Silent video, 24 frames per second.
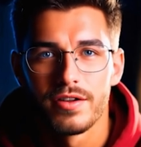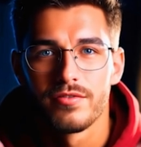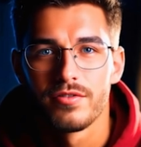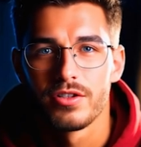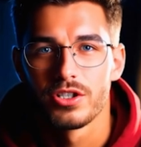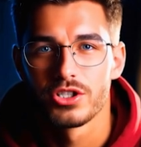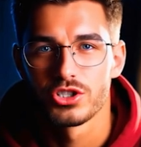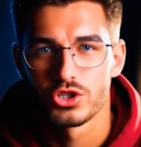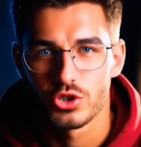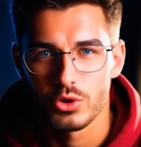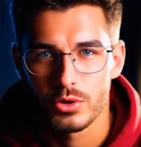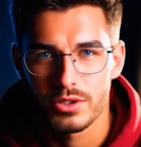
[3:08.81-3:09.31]

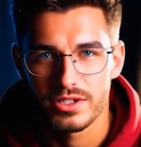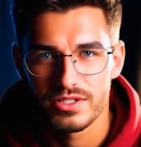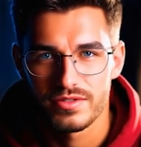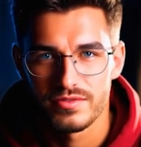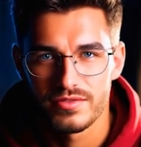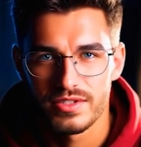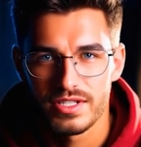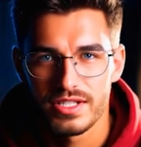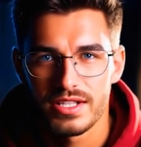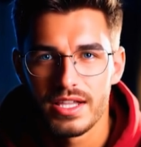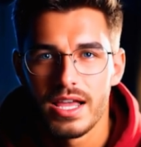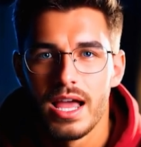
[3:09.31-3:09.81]
for the shorts
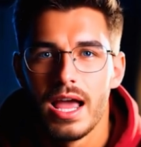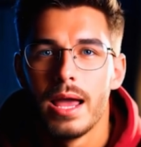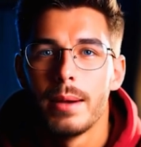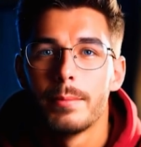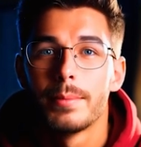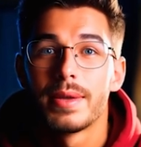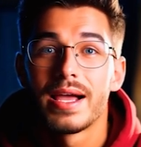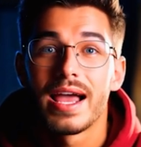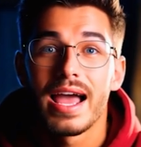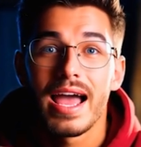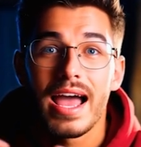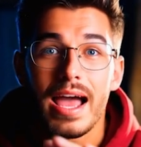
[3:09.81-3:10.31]
feed,
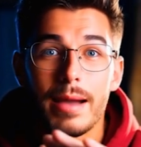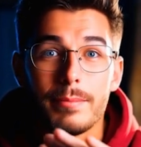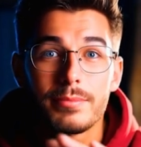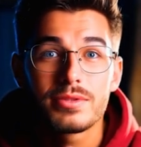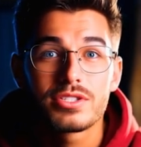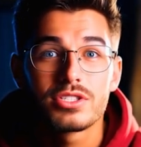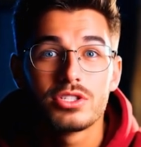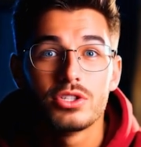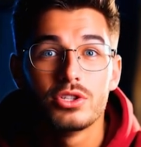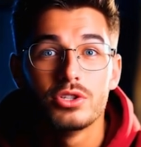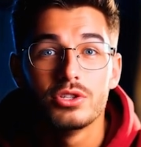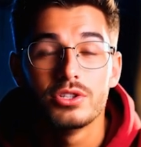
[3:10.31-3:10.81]
but
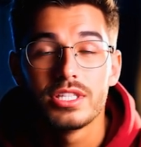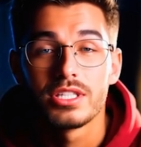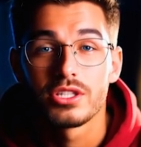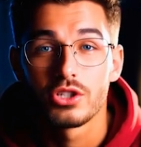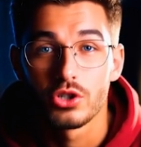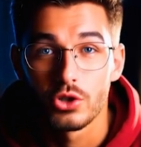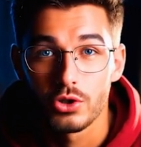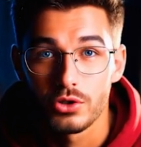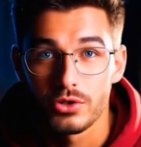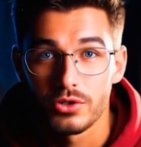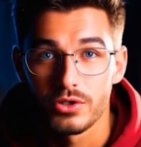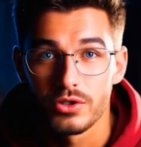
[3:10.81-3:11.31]
absolutely
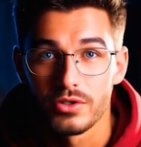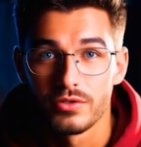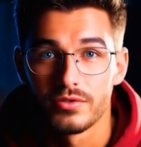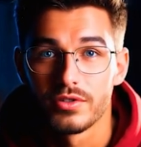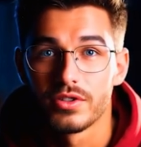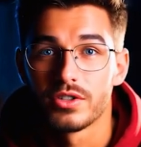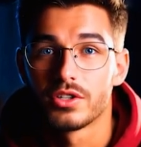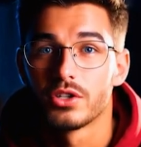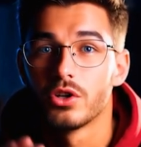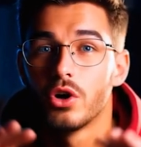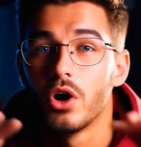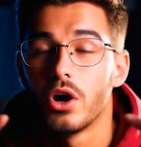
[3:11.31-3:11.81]
crucial
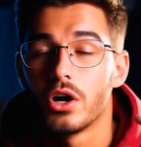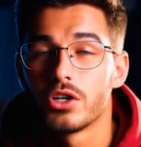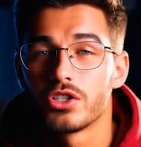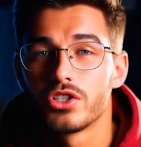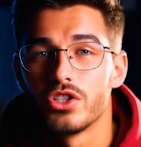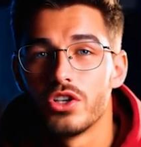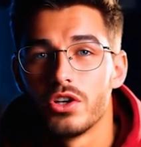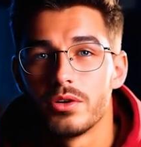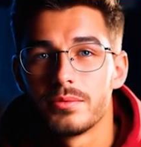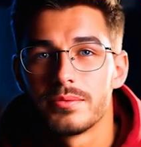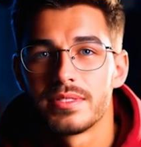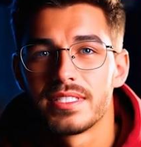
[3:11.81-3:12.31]
for the
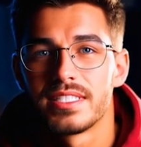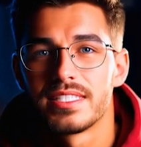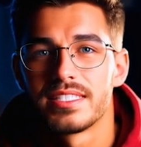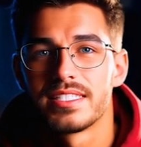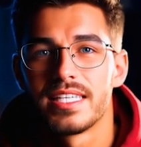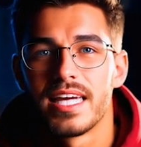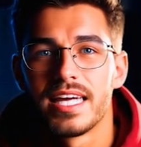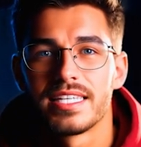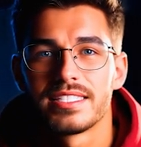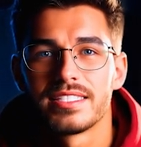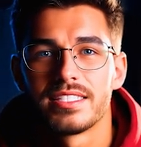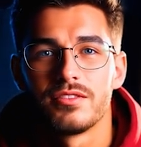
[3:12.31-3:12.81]
long-term
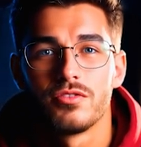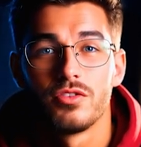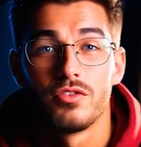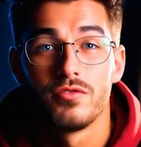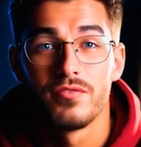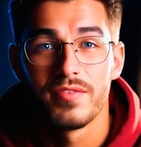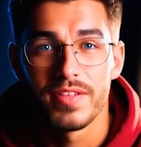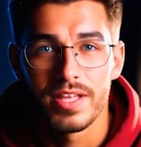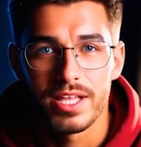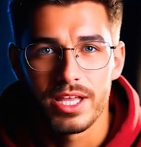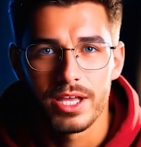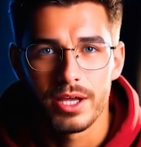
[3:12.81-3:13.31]
success of
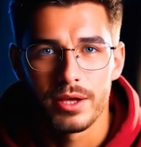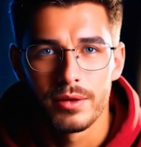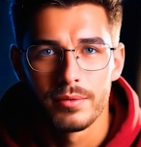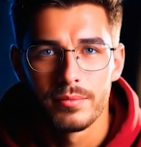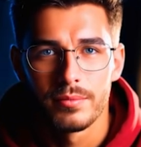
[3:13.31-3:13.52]
your video.